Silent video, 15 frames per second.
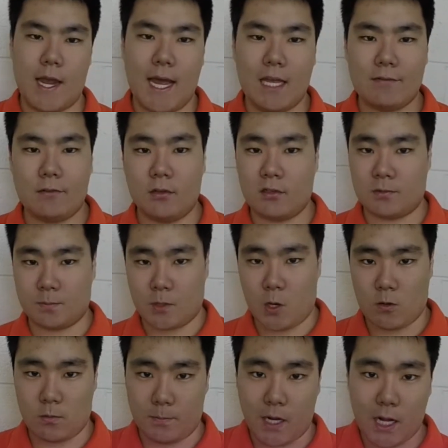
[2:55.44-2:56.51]
asphalt is prone
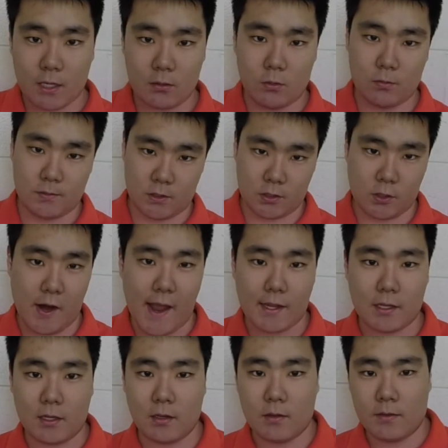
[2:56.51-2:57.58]
to potholes and
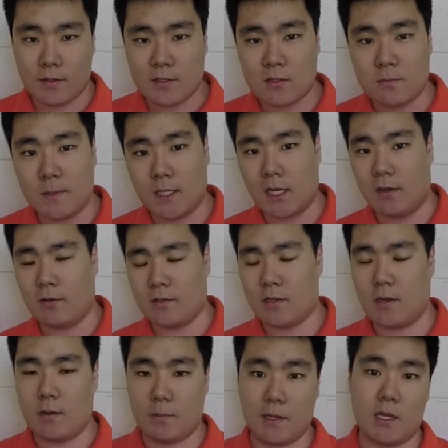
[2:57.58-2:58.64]
cracking. This is because
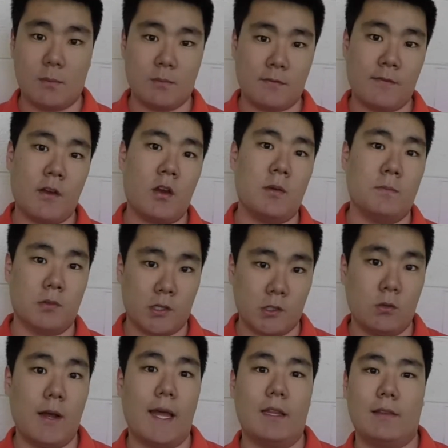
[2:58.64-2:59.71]
it becomes very
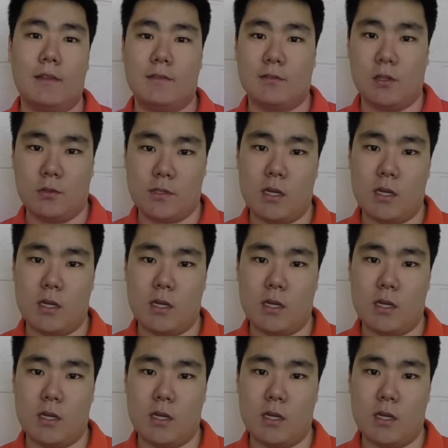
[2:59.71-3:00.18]
brittle at these low